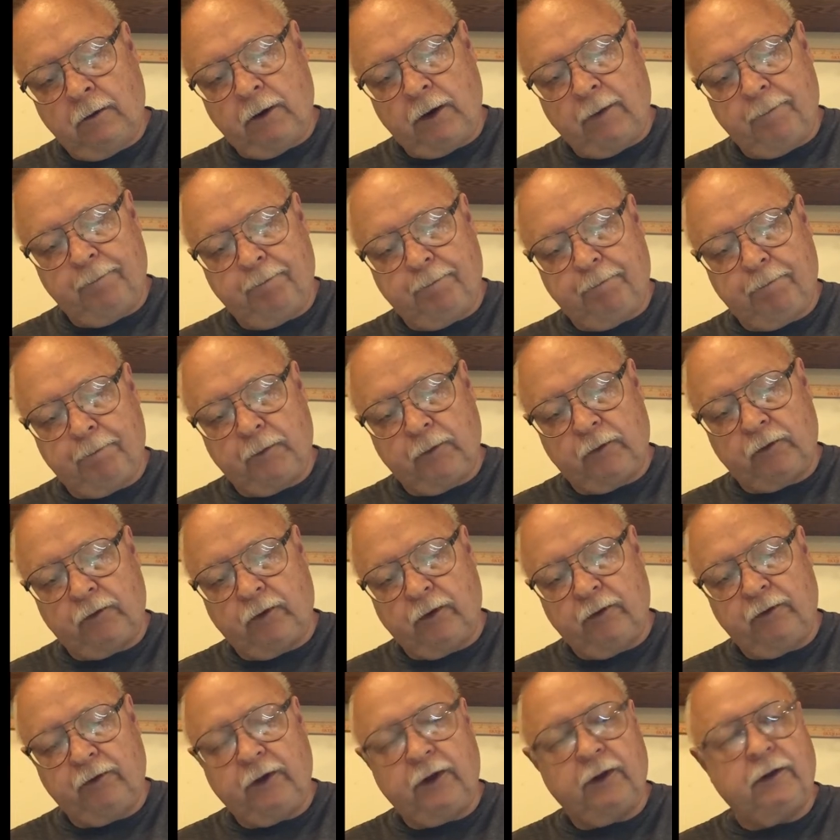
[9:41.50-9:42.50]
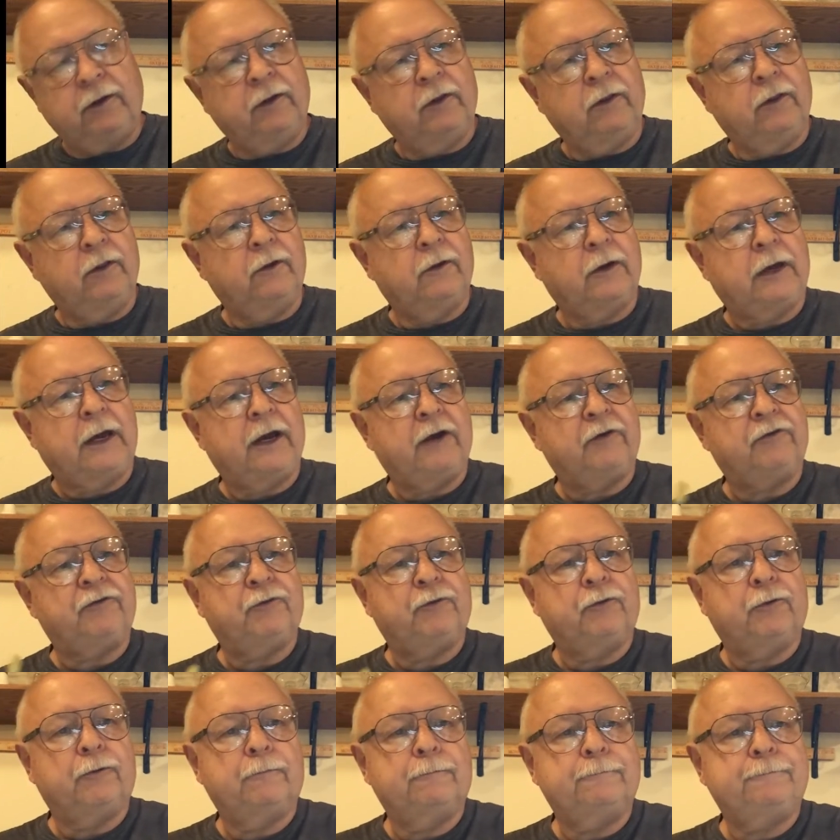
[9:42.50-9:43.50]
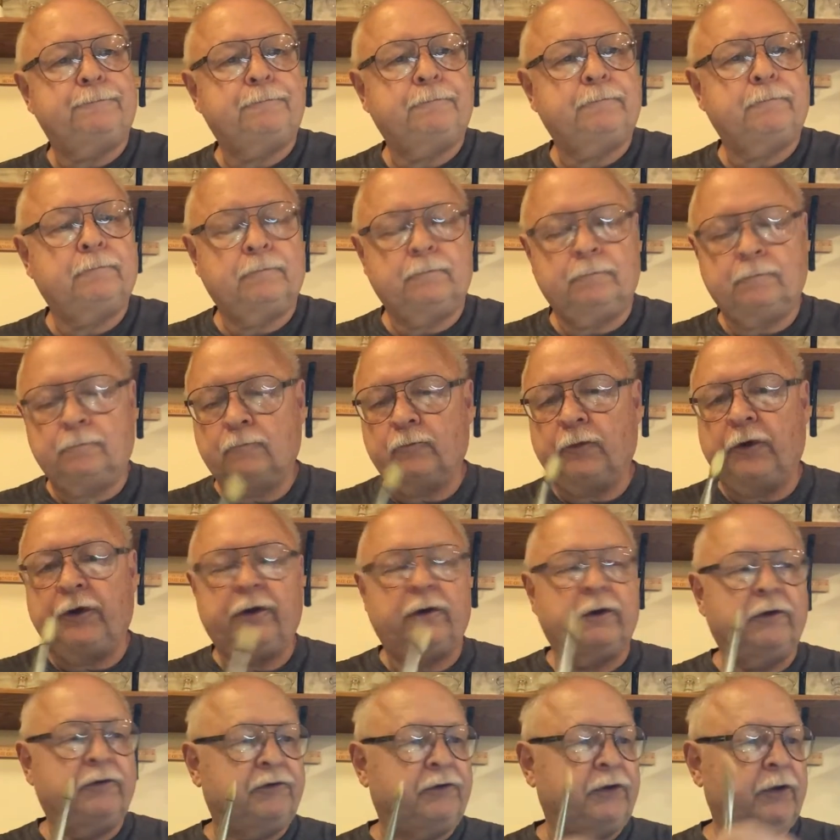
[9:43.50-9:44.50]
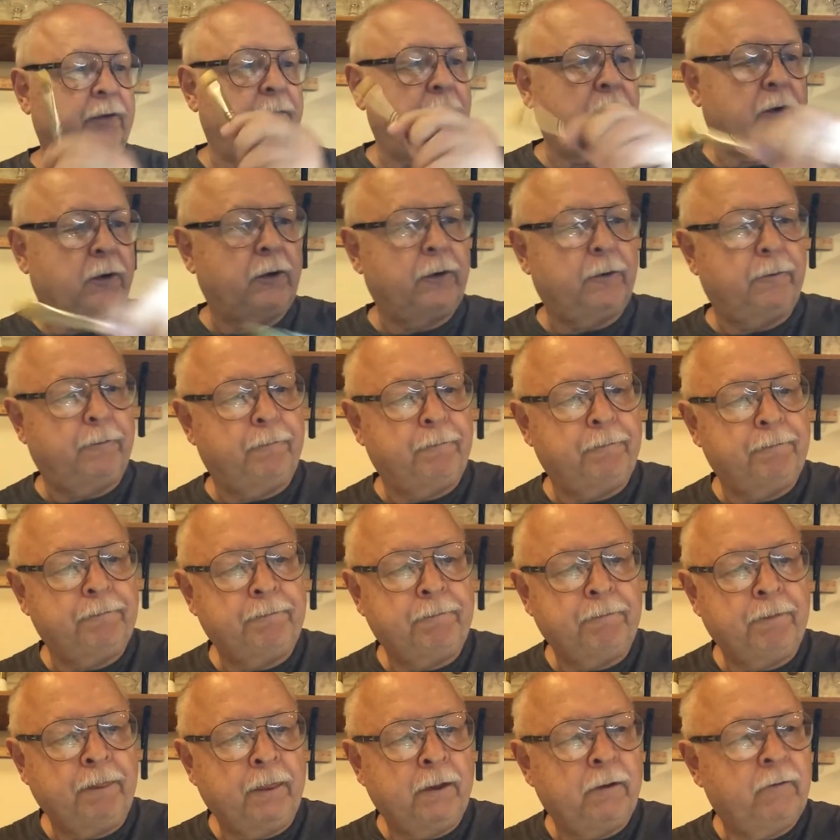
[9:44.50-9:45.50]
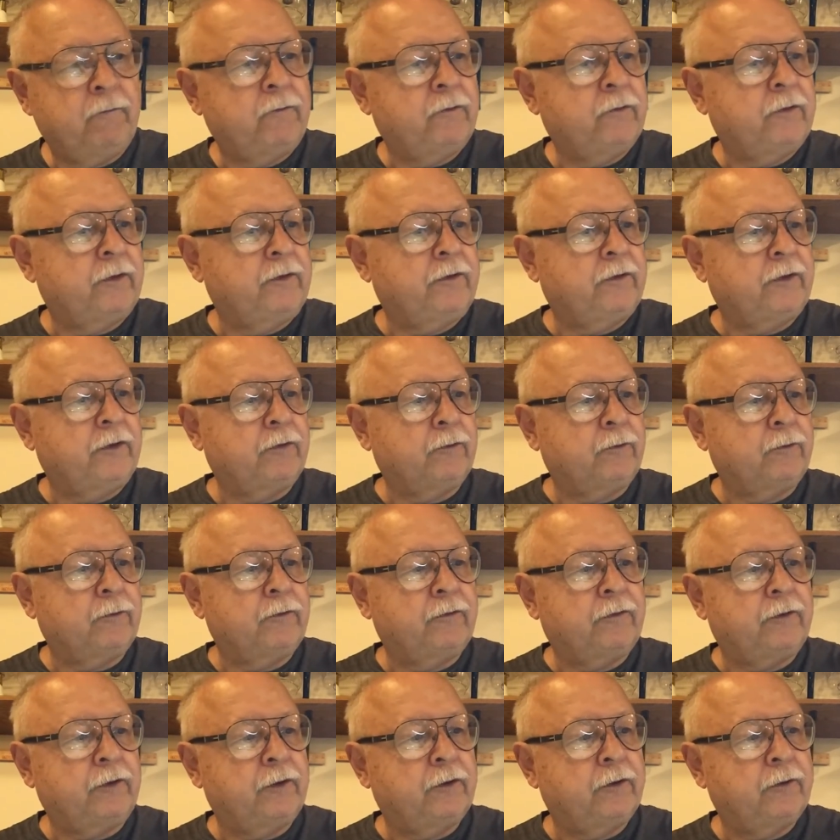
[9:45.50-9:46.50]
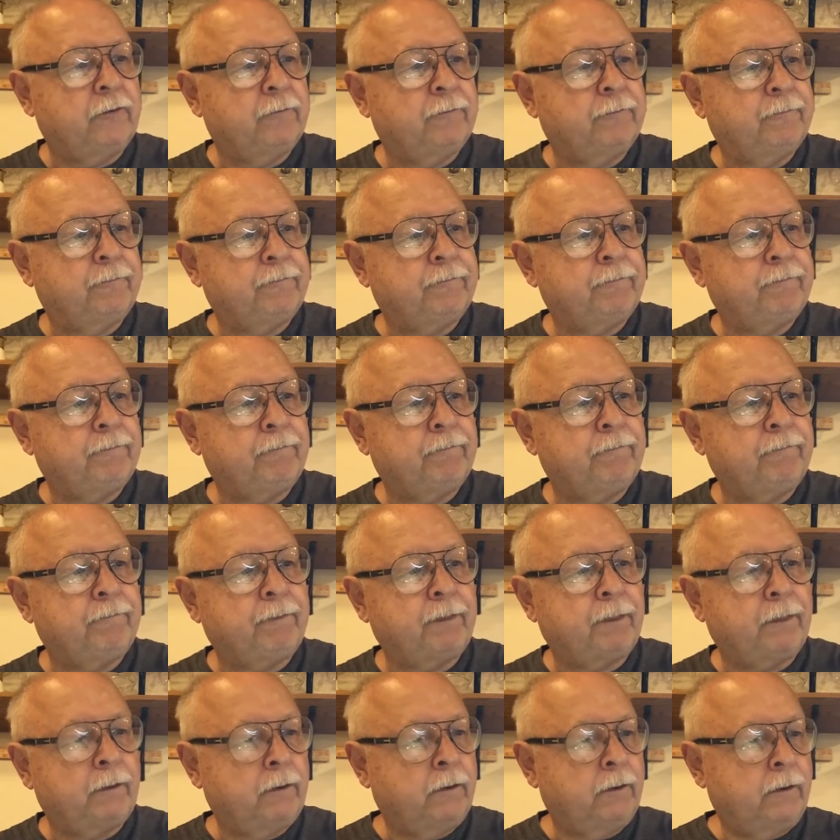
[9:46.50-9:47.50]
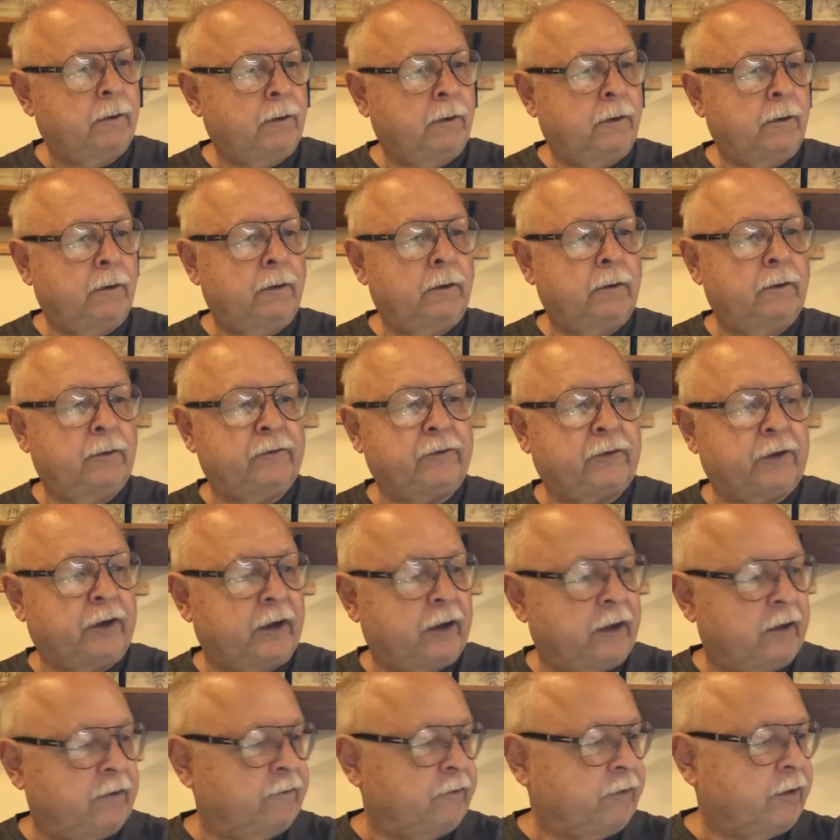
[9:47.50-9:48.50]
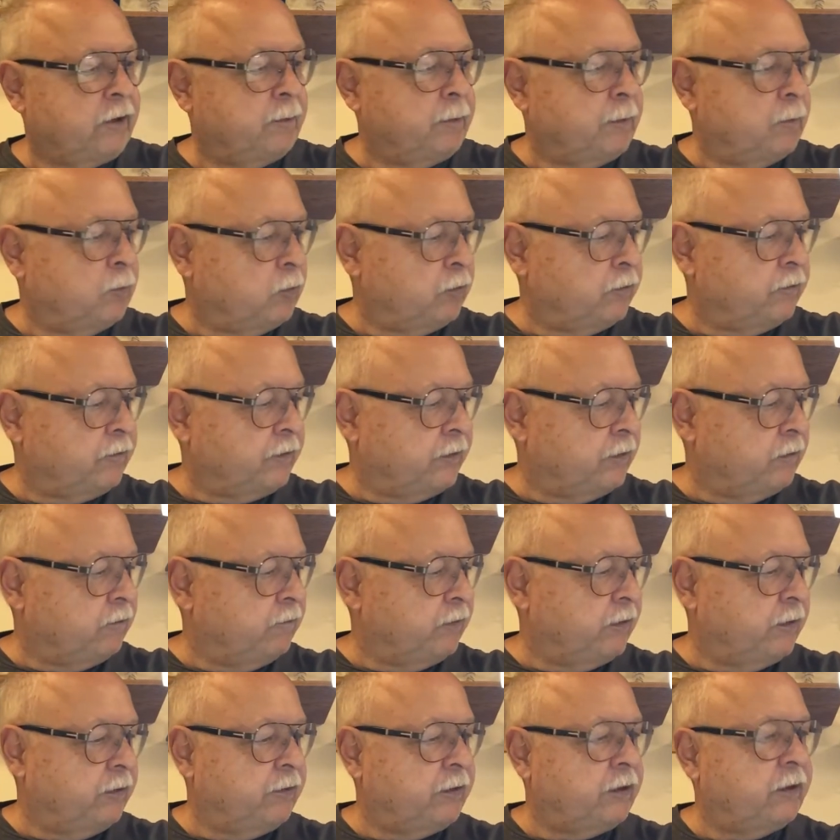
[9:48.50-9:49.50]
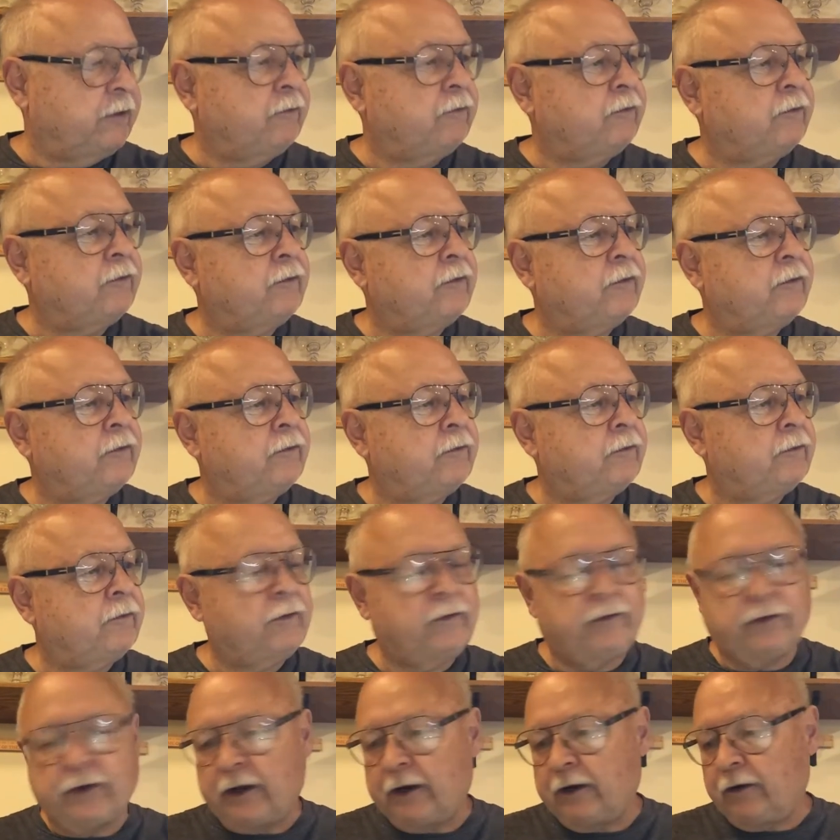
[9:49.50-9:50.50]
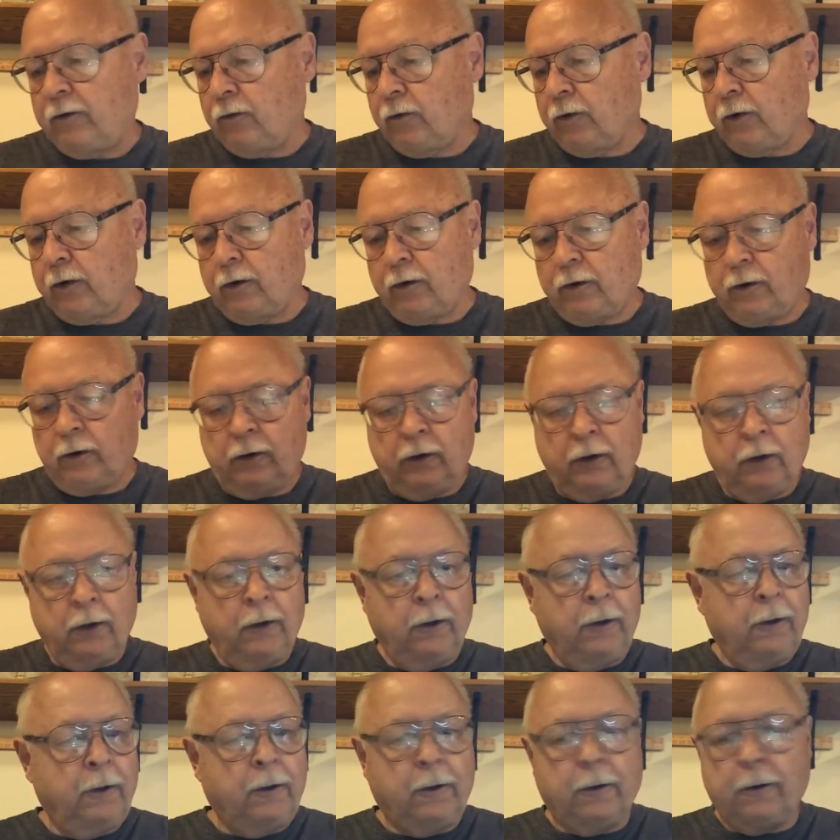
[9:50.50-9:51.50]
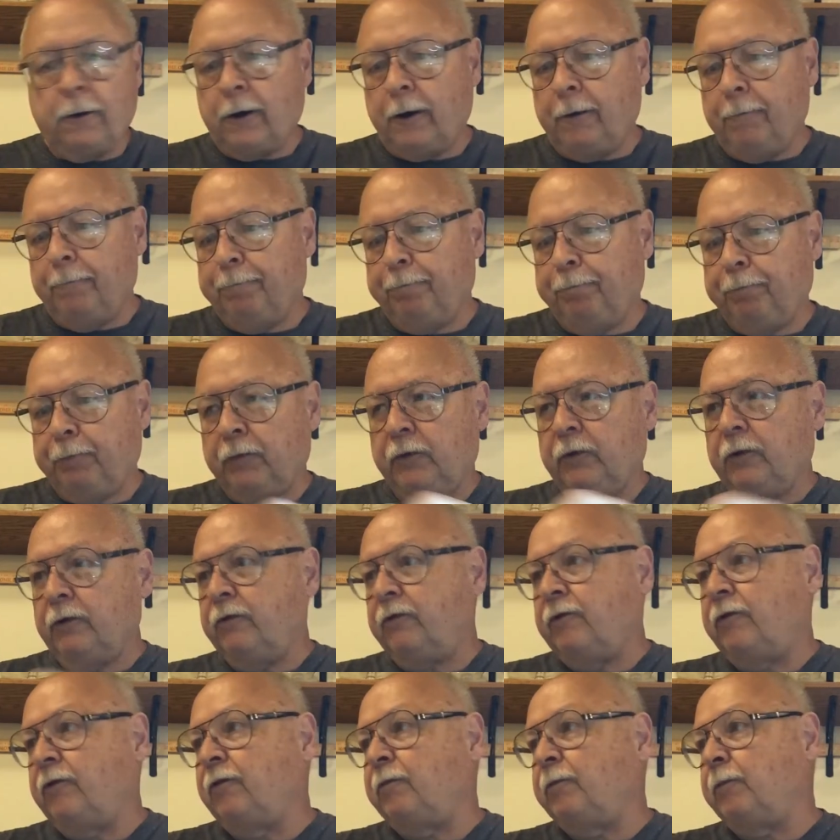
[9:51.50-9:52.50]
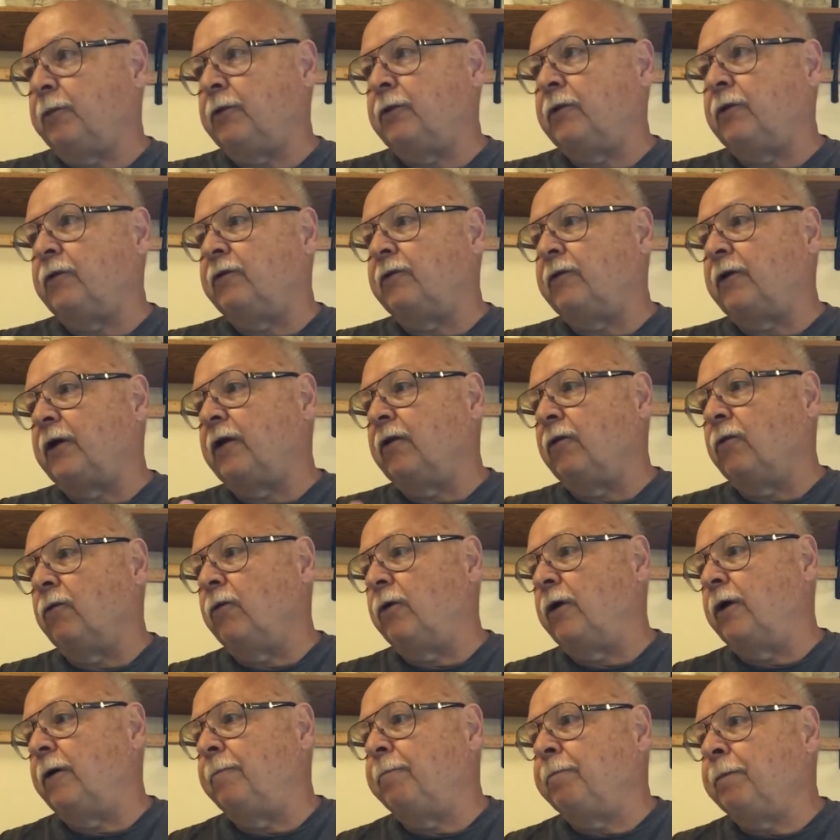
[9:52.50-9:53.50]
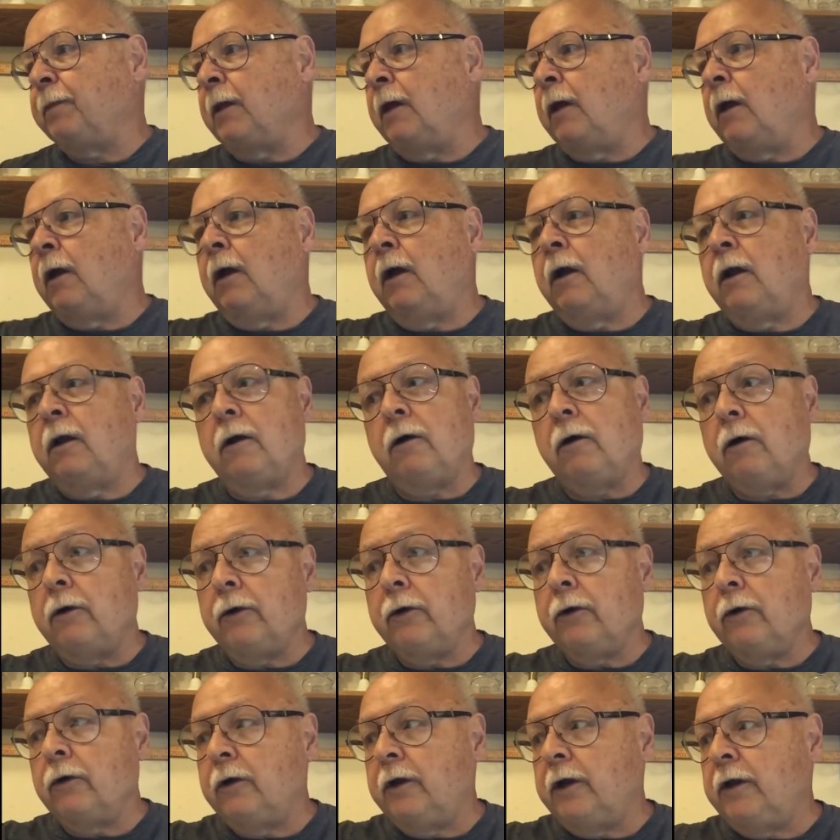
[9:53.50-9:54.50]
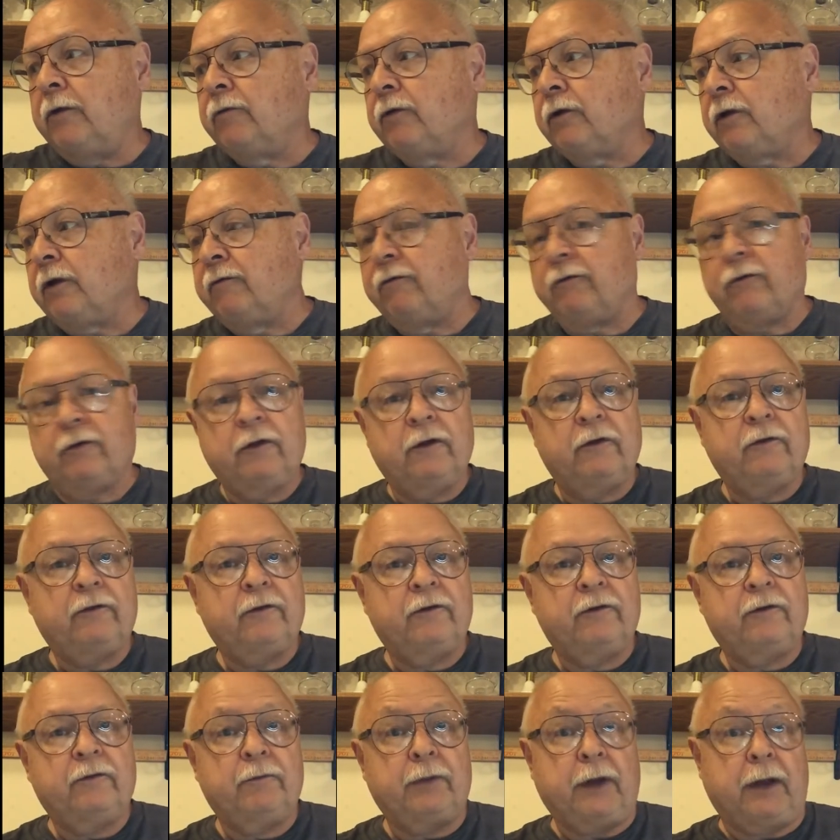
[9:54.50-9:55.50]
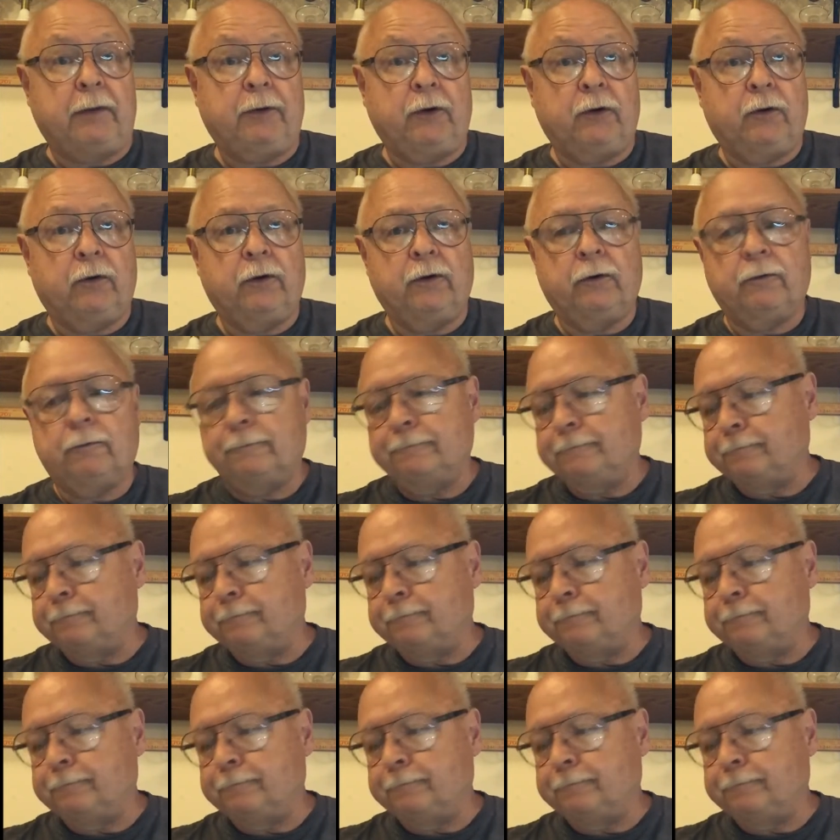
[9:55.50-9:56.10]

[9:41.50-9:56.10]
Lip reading: right, so let's get to the actual reconditioning part for these other ones here. Looks like I have a couple more set over here that I decided to work on. All right, so let's just put this out of the way. Now all you're going to need really for this is some baby oil.